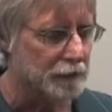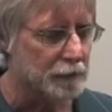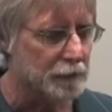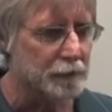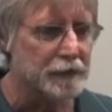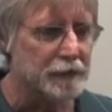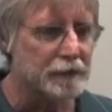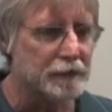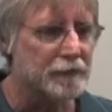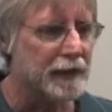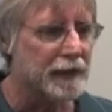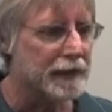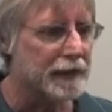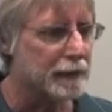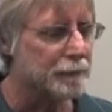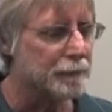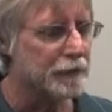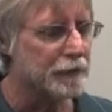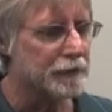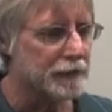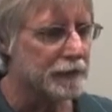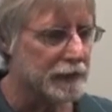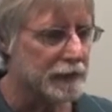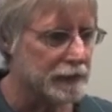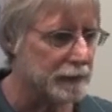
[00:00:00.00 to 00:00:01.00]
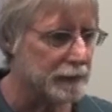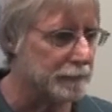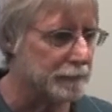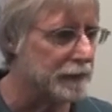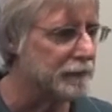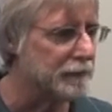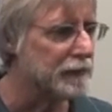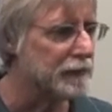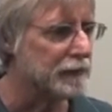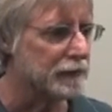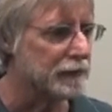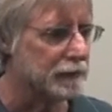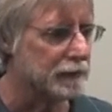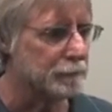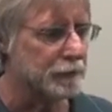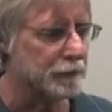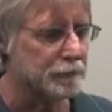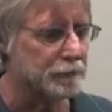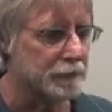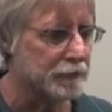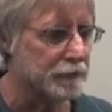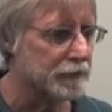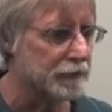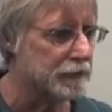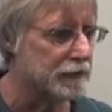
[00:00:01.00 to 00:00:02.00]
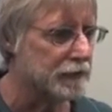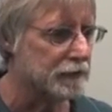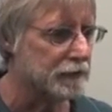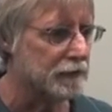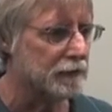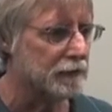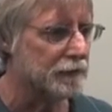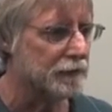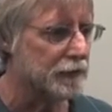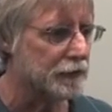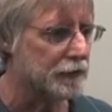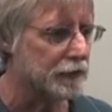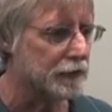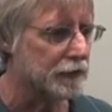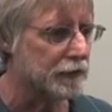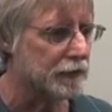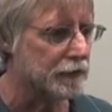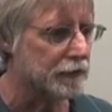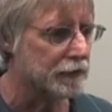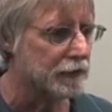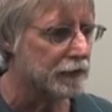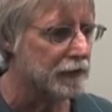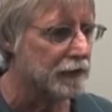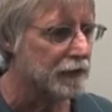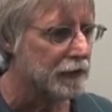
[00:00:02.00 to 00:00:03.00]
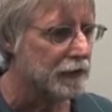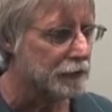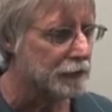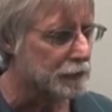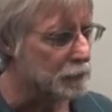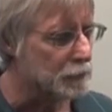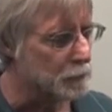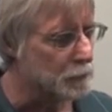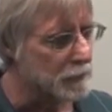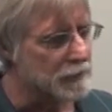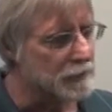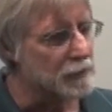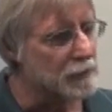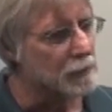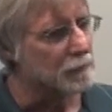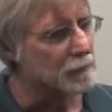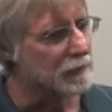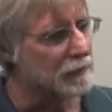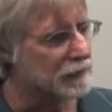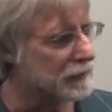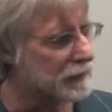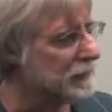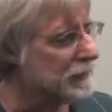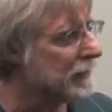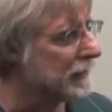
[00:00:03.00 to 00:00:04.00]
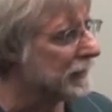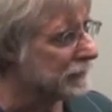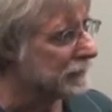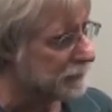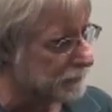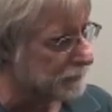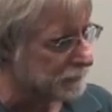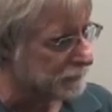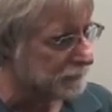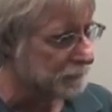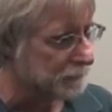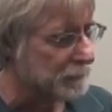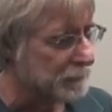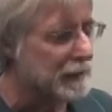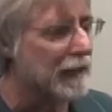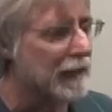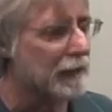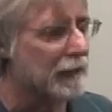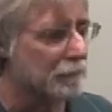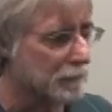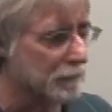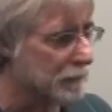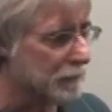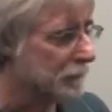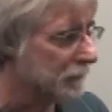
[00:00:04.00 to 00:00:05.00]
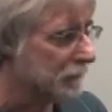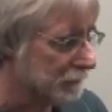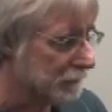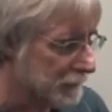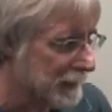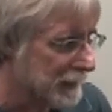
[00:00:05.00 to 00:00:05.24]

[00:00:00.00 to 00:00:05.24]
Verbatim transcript: so we divide up the time evenly between the 10 universities. So we know which nights we, we